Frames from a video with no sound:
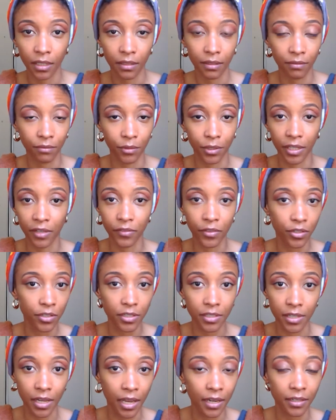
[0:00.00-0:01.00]
whatever is
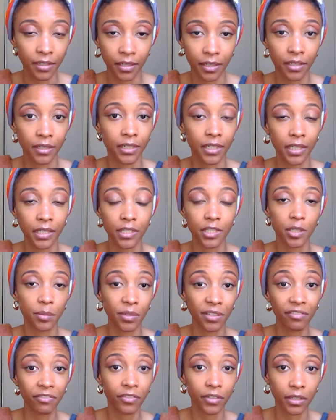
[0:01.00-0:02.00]
not done needs to be
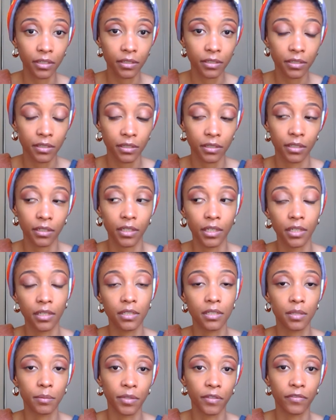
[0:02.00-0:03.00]
fixed. It needs
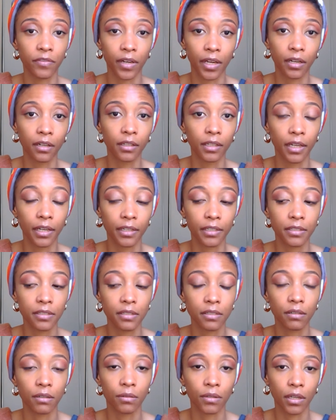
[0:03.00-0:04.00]
to be
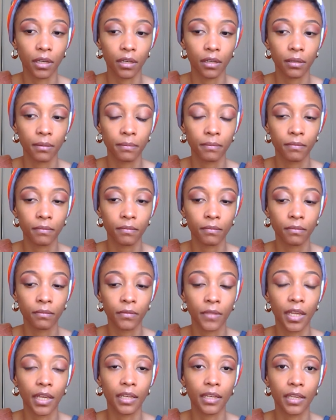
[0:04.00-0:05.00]
finalized, okay?
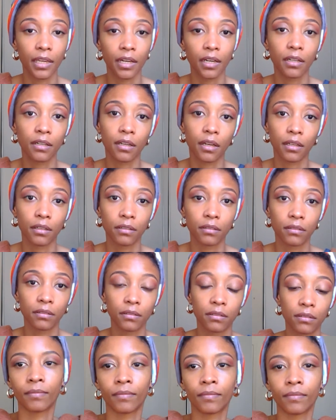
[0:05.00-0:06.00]
And get it done.
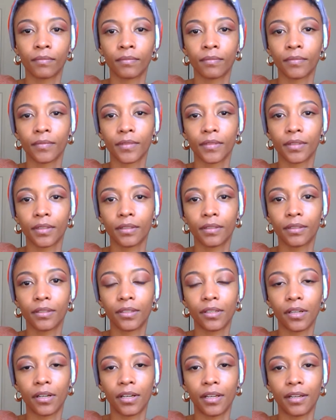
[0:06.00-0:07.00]

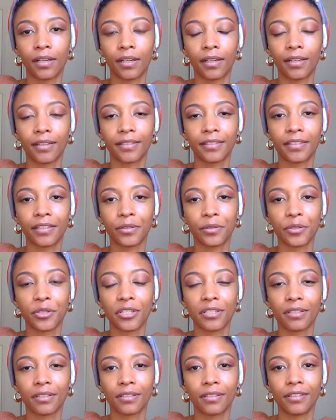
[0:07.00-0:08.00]
Sorry, guys. There was
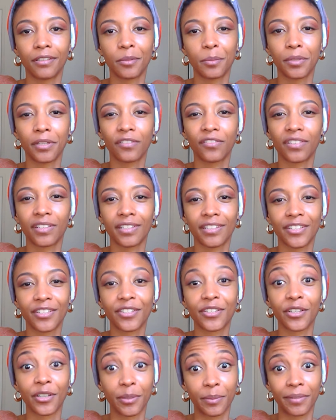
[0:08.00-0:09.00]
a little bit of a
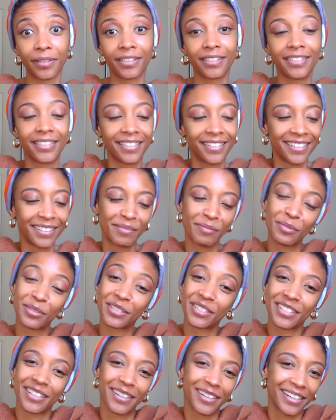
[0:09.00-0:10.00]
disturbance.
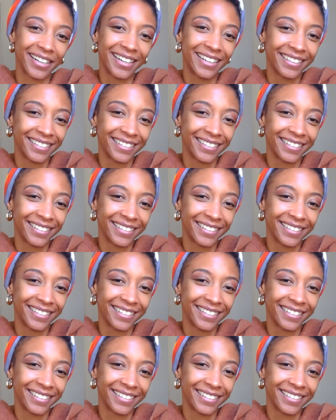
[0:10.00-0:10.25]
Sorry.